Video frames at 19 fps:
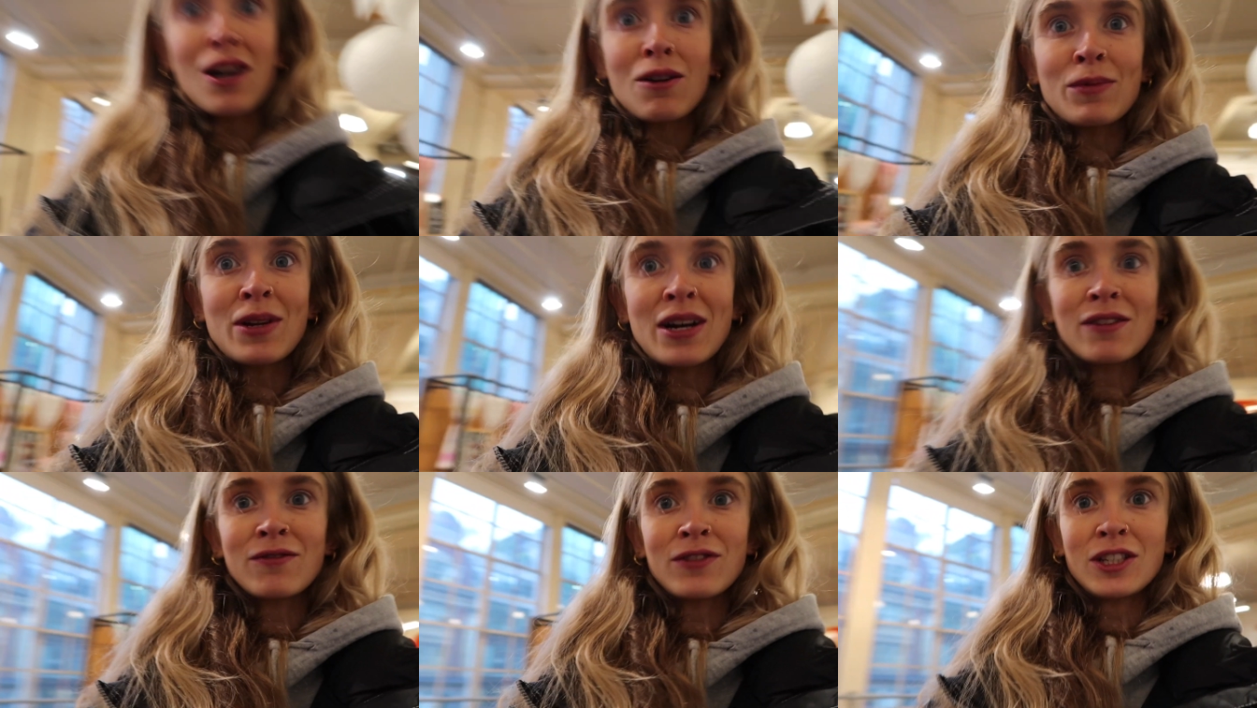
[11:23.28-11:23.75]

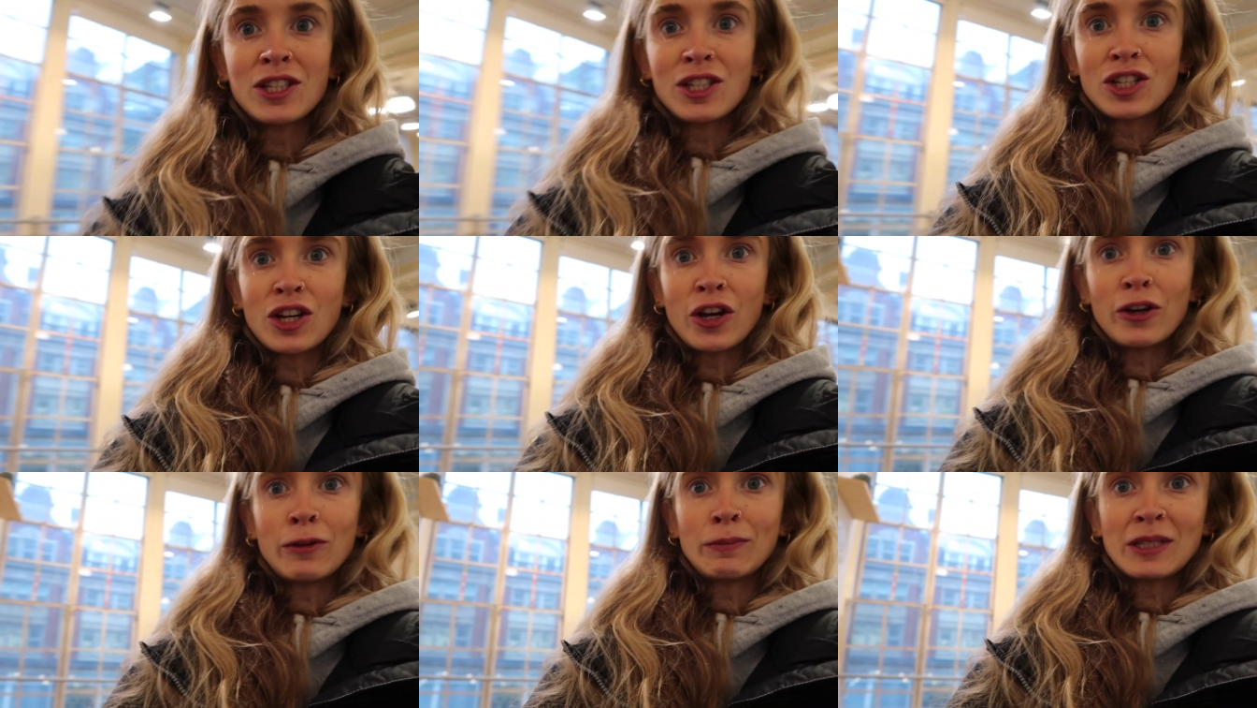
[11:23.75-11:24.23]
Urban
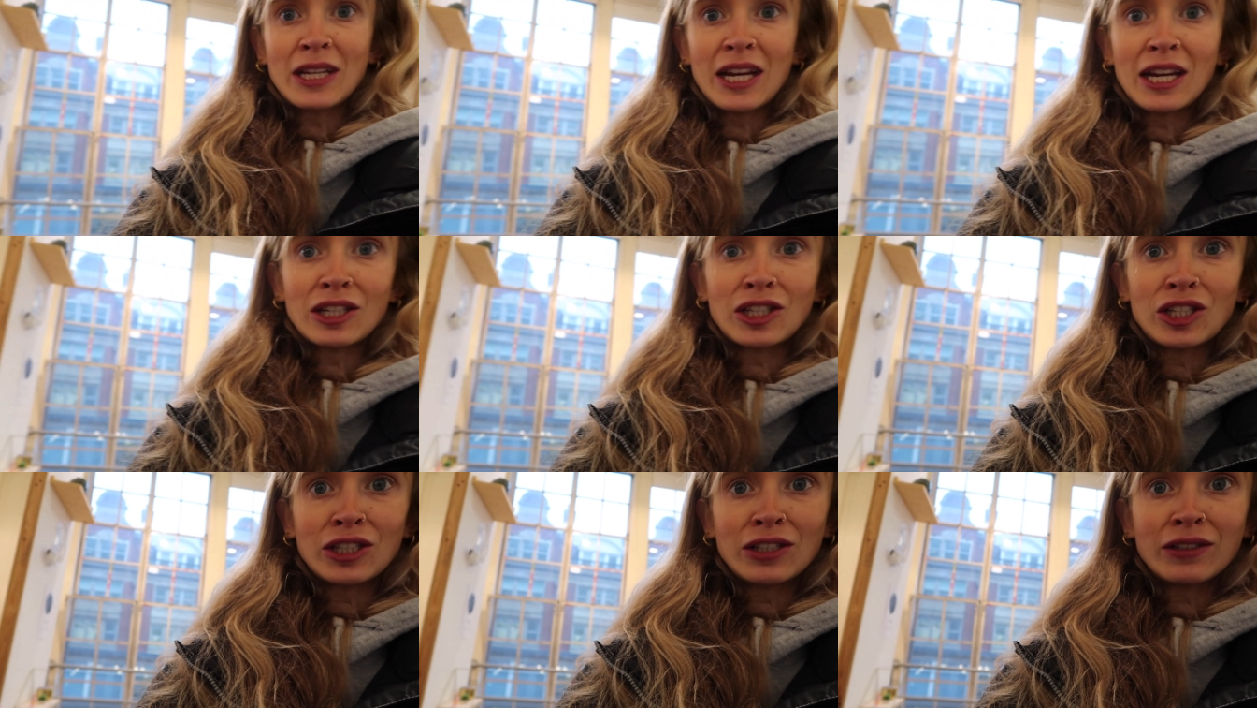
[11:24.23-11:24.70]
Outfitters home
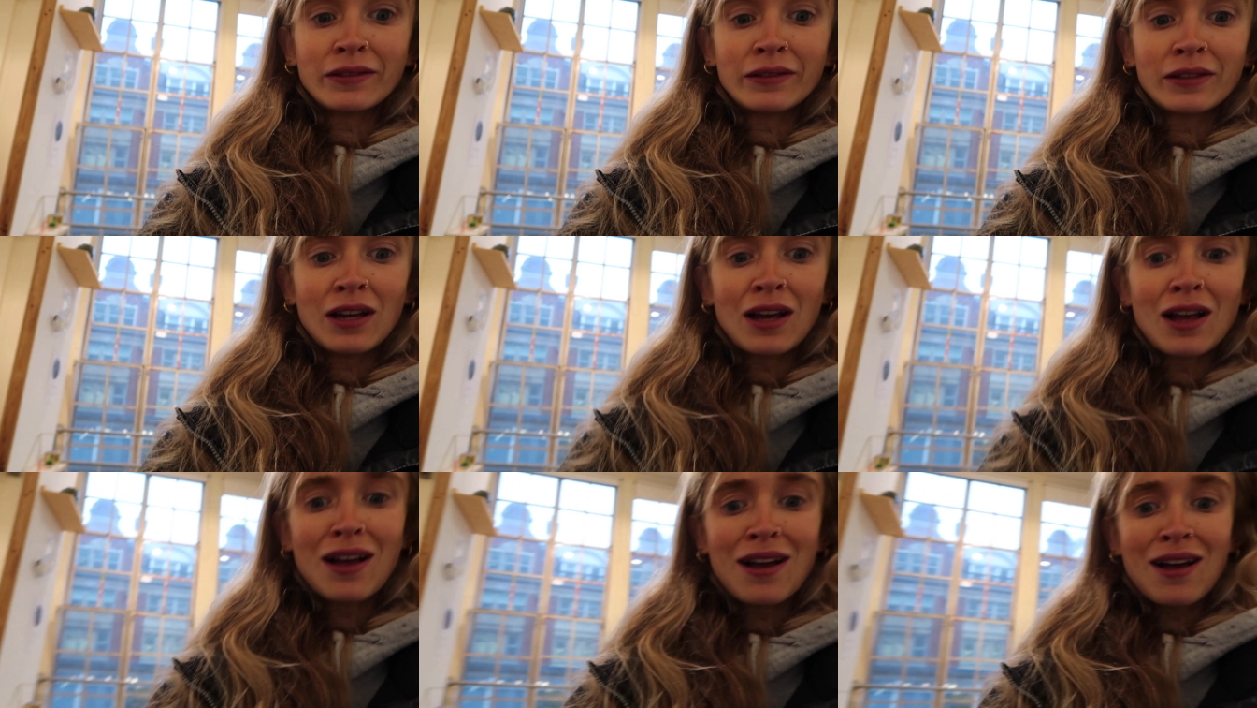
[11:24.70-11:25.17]
section?
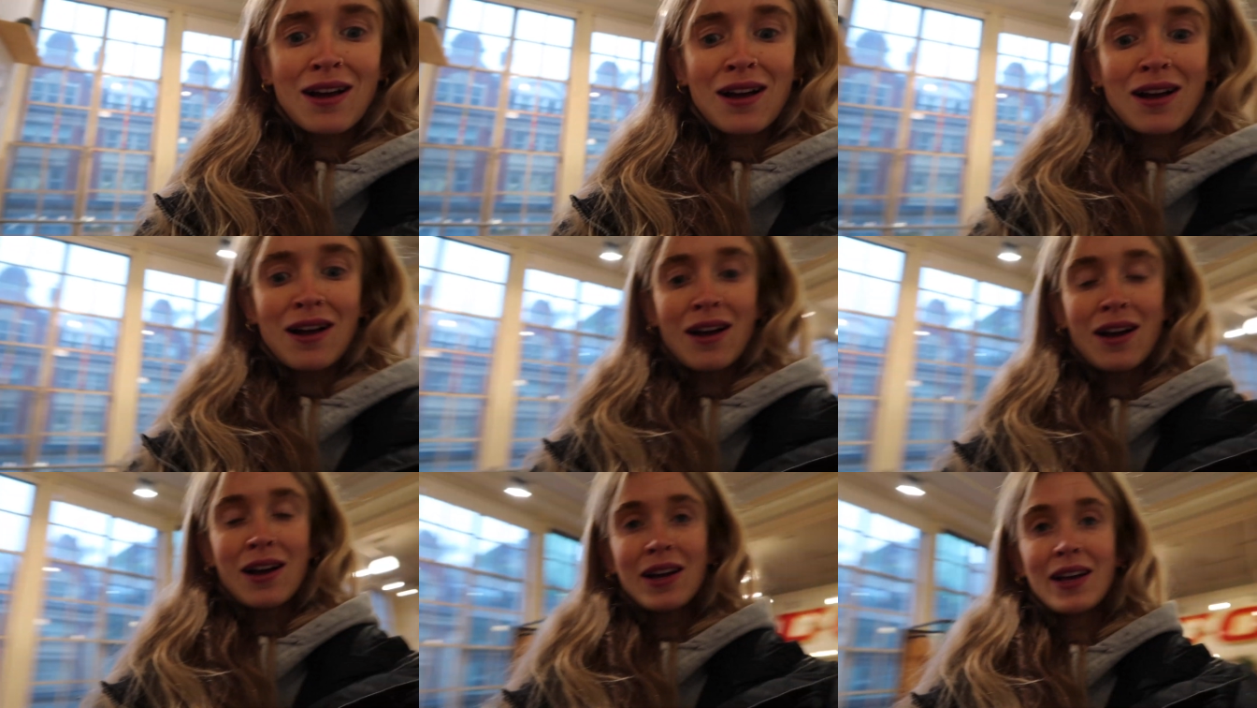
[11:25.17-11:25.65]

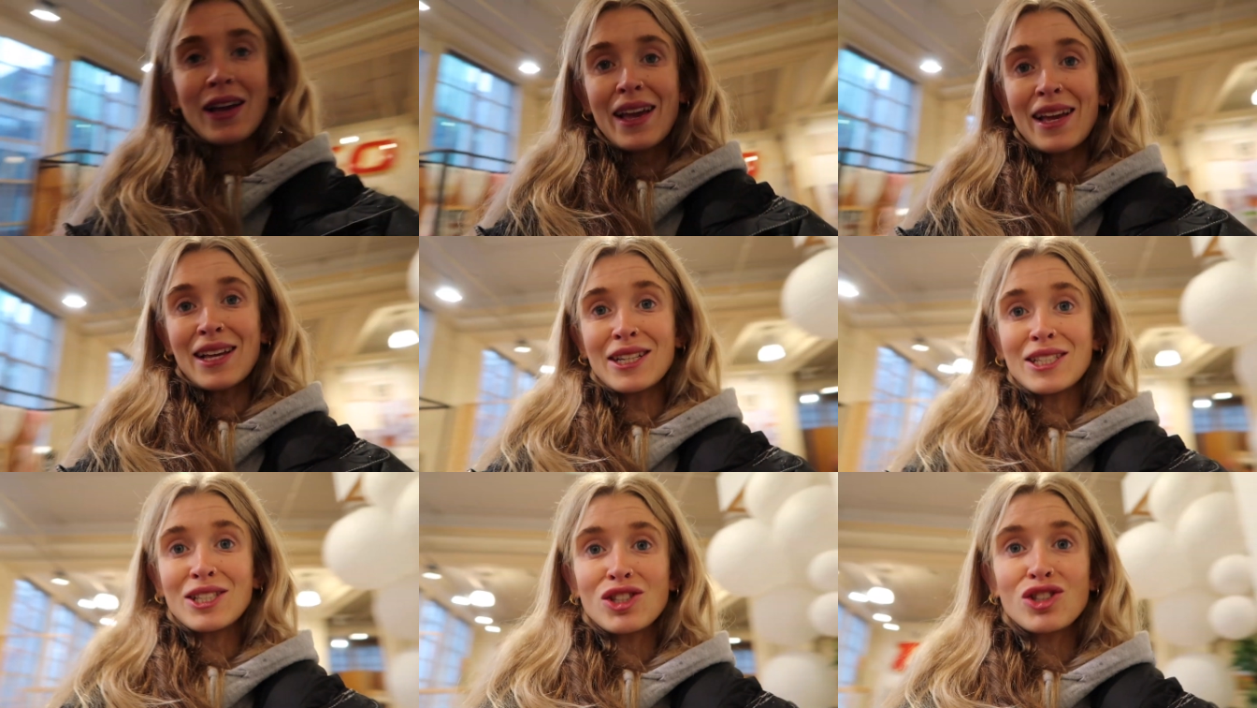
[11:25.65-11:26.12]

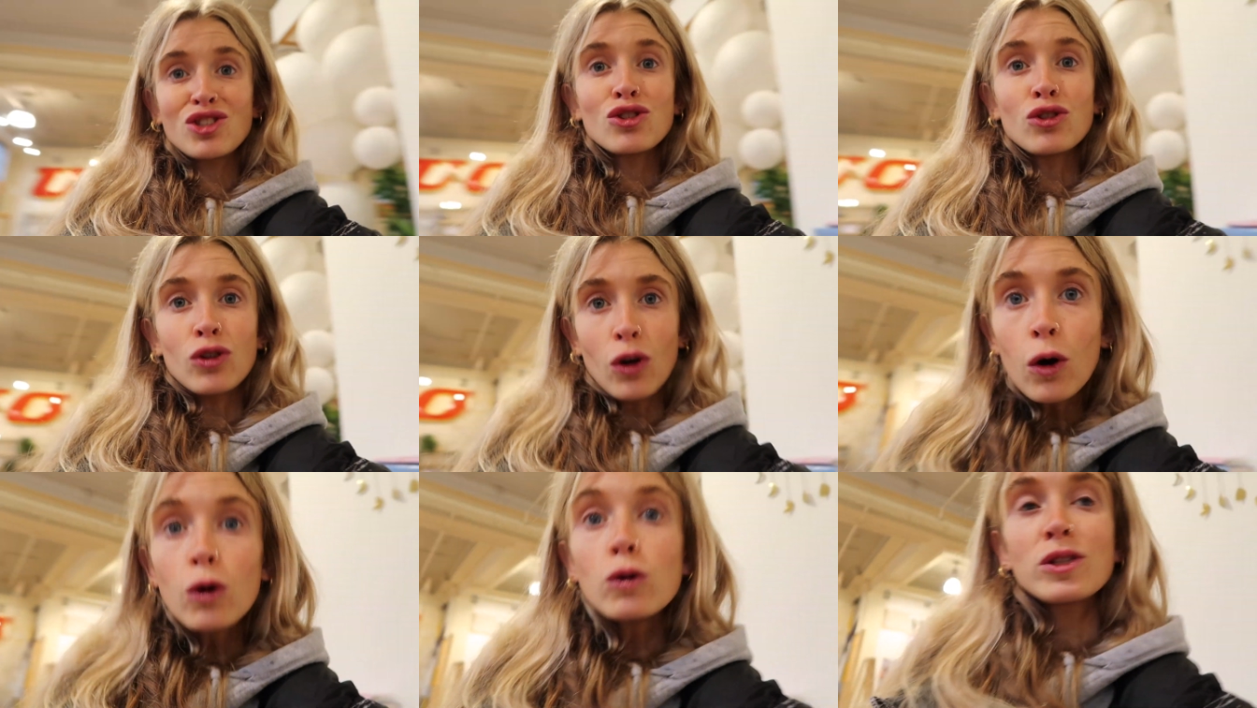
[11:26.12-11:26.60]
It is
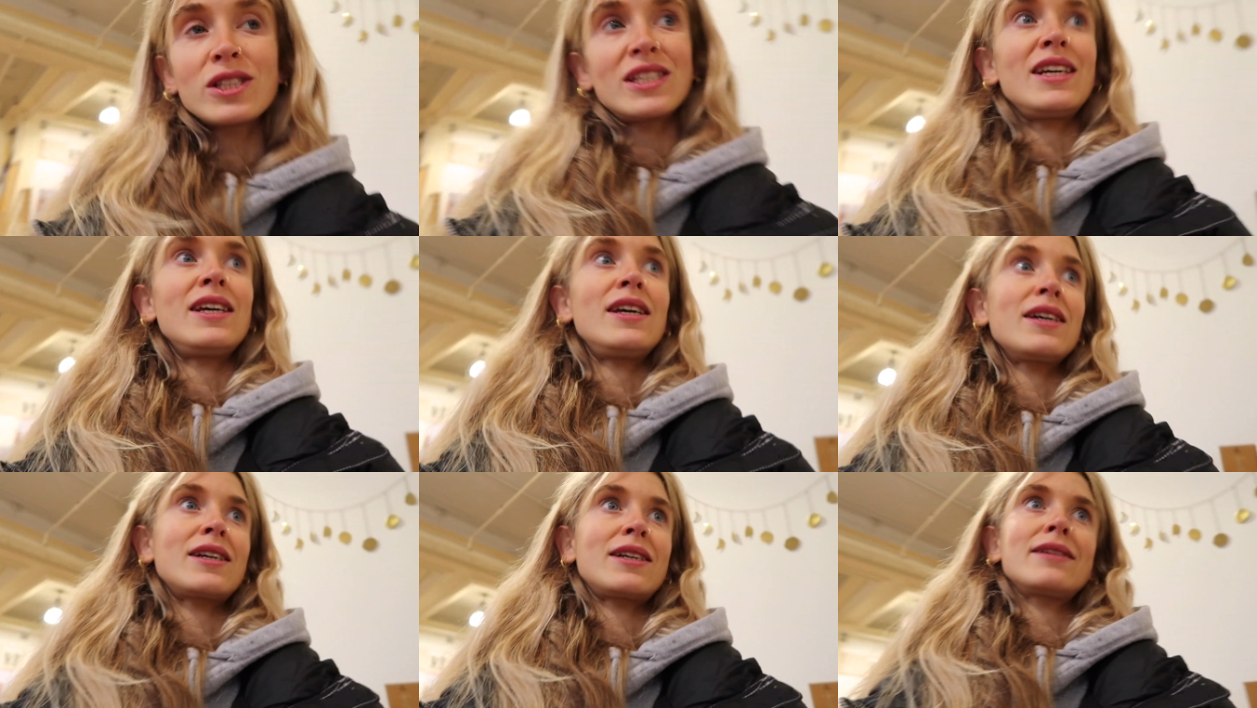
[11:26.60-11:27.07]
so
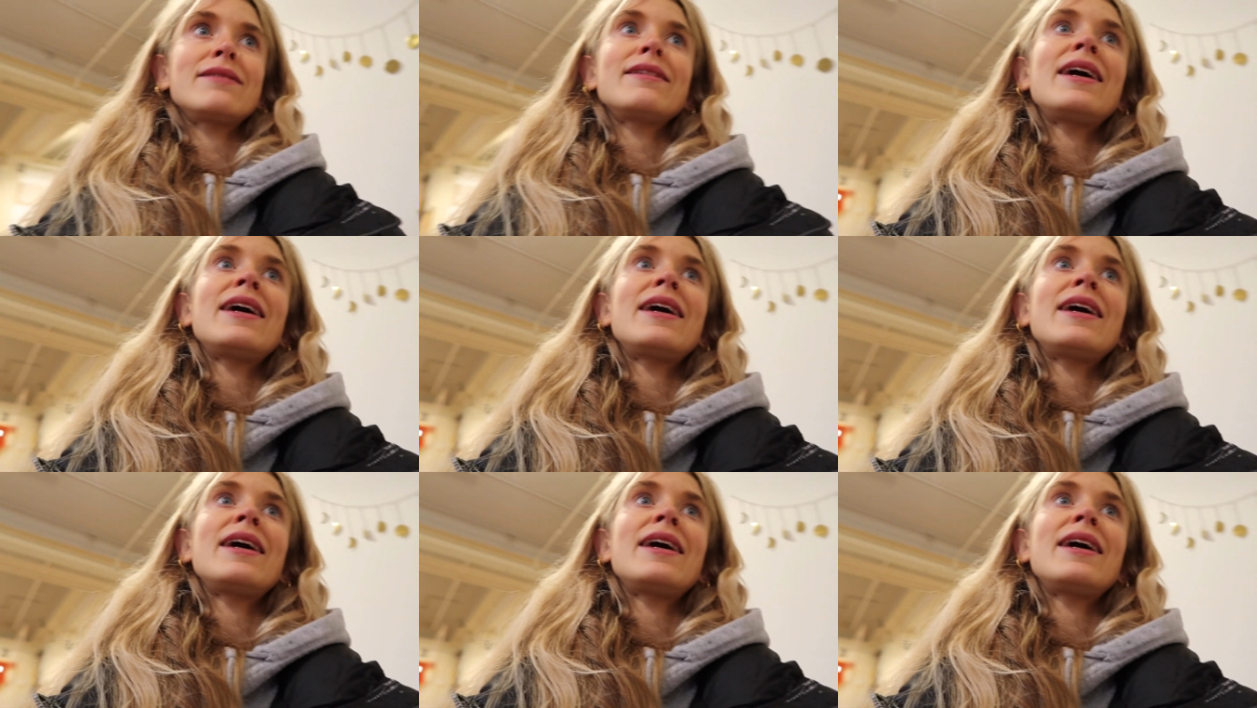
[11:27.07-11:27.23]
sick.